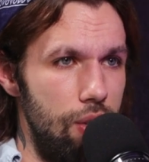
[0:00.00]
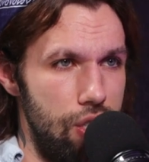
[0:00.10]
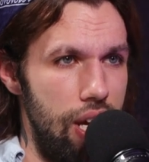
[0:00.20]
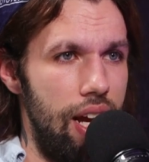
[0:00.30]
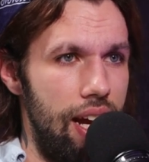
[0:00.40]
And we
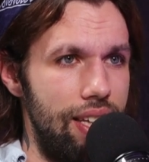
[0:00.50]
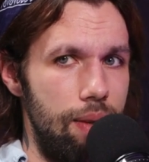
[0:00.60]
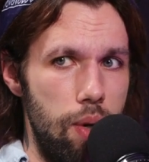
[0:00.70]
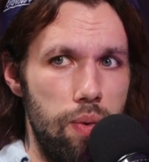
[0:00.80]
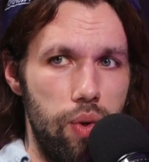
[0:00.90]
just kind of had
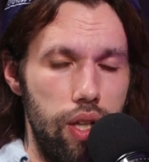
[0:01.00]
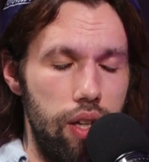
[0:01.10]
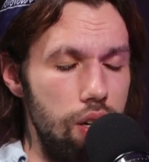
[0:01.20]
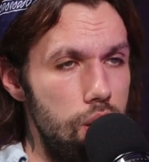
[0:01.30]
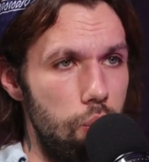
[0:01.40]
that moment where
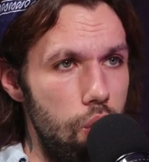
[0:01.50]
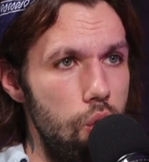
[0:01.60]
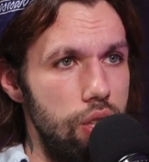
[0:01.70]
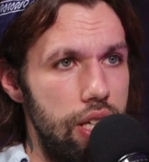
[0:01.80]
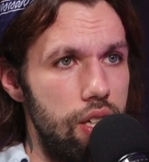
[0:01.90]
like, oh, we're
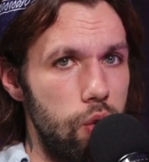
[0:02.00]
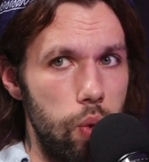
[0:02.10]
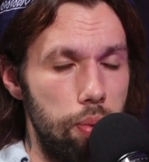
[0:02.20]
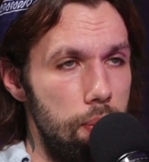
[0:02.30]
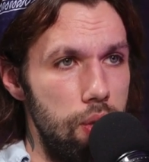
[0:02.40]
only here
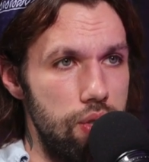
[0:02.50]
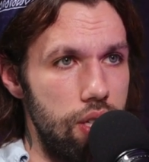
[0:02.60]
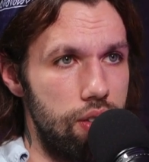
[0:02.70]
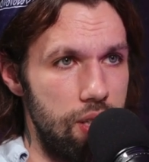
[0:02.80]
because we play music.